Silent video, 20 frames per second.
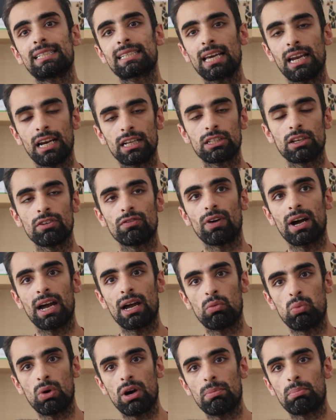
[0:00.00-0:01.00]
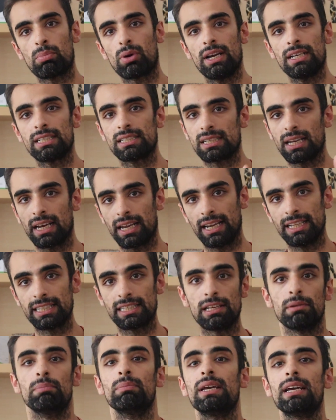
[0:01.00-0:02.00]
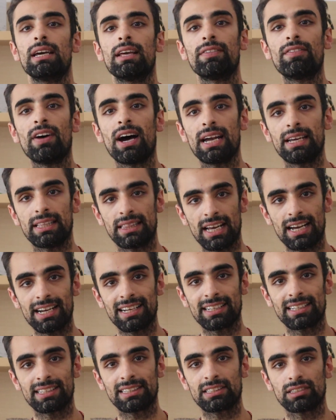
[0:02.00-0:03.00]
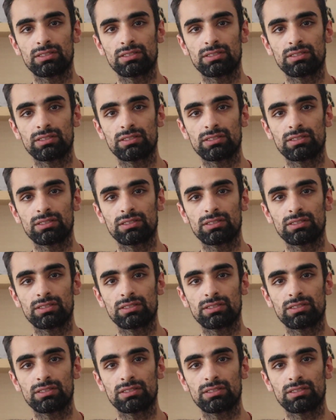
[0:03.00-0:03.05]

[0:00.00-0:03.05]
skeleton via WordPress and then submit it via that.